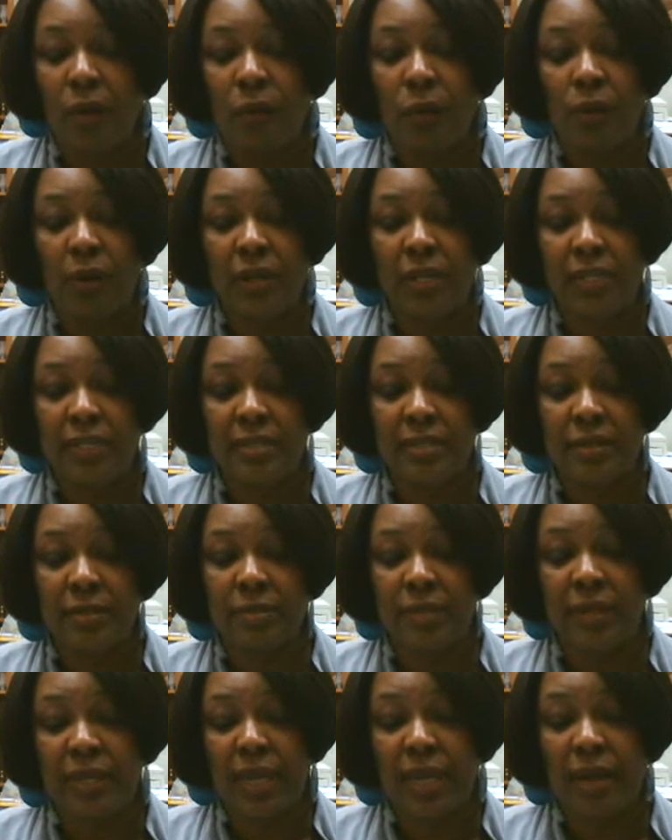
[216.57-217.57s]
What is the
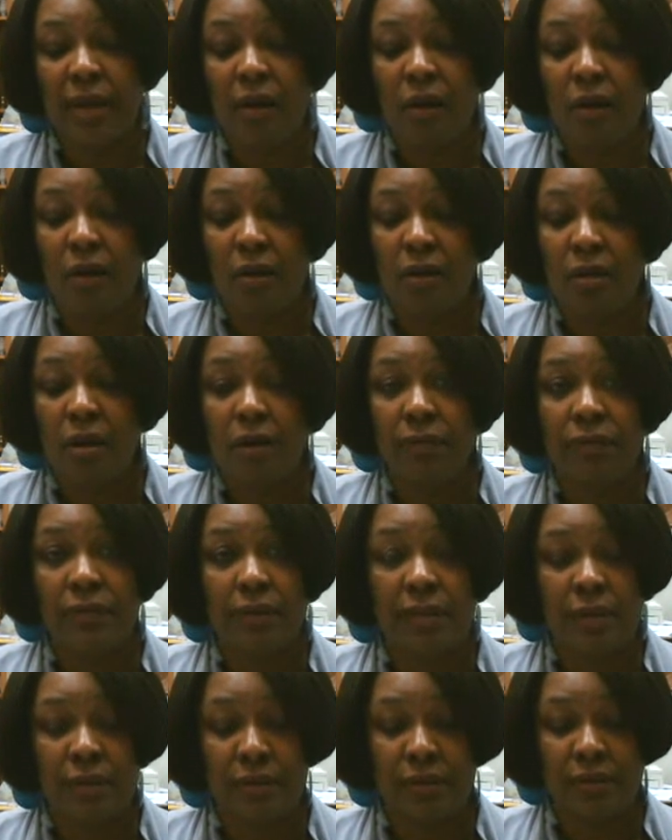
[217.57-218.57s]
PAR of
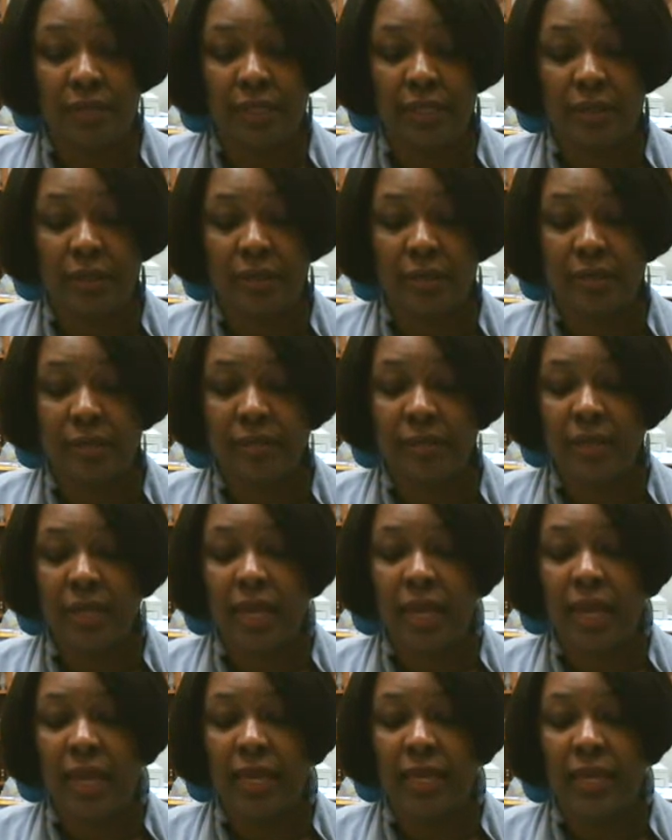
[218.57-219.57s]
learning
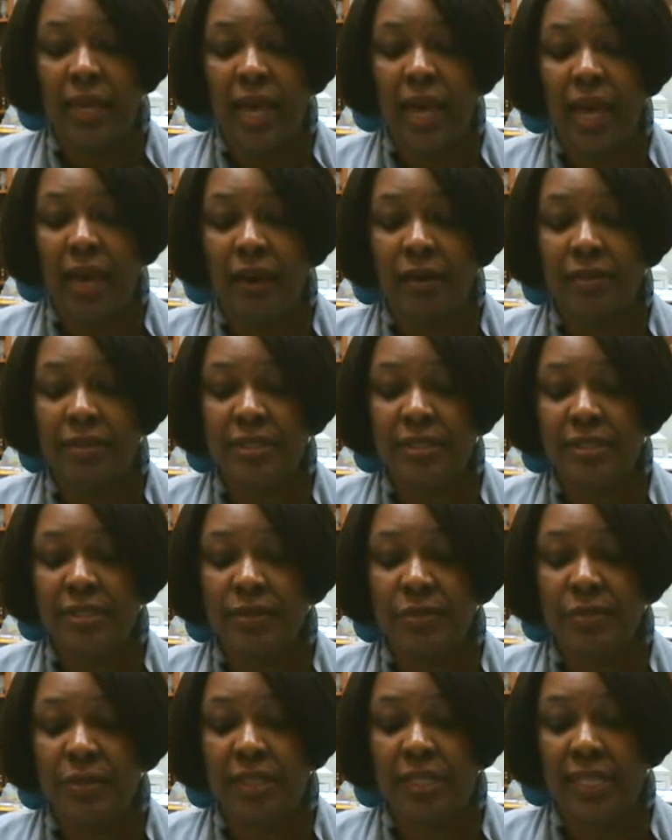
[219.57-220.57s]
and how does it
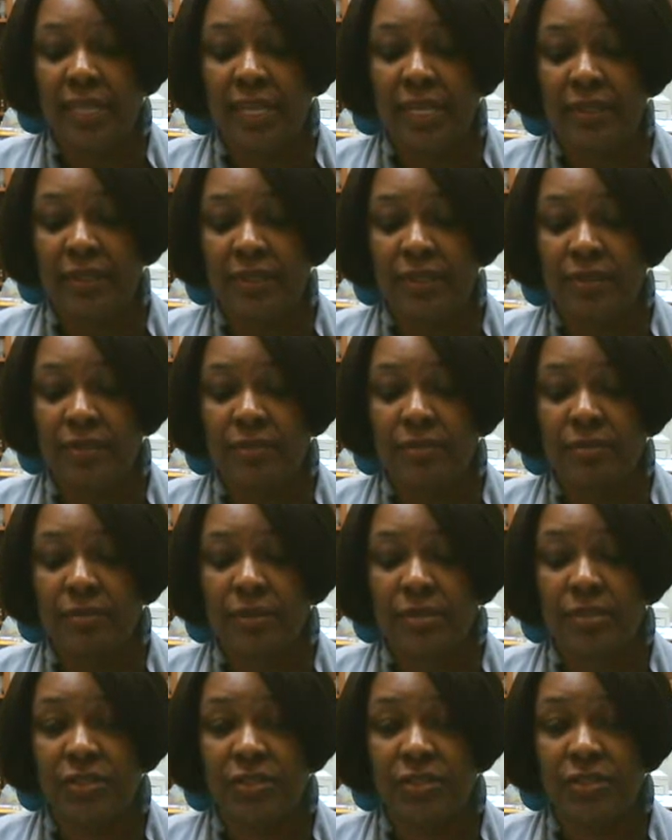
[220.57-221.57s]
relate to
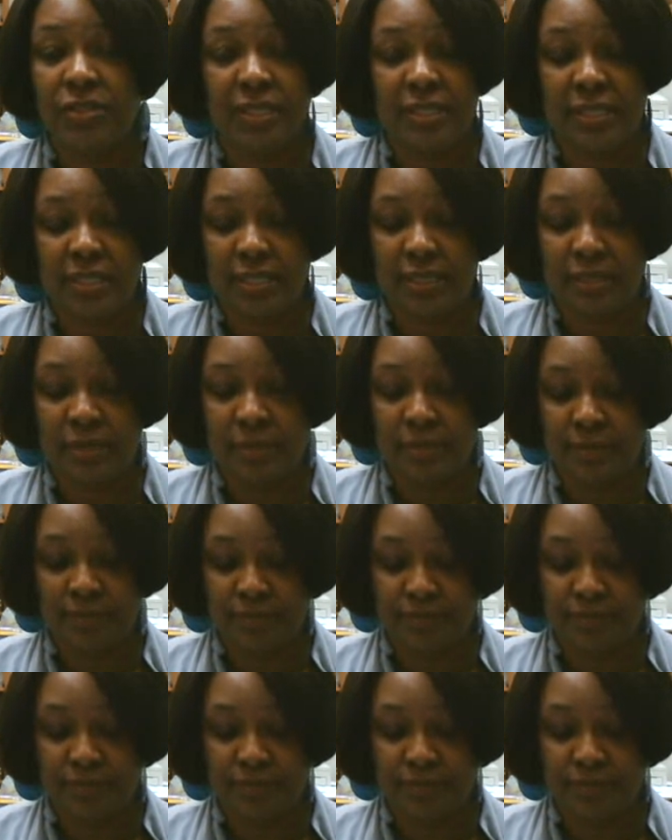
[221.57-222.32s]
Constructivism?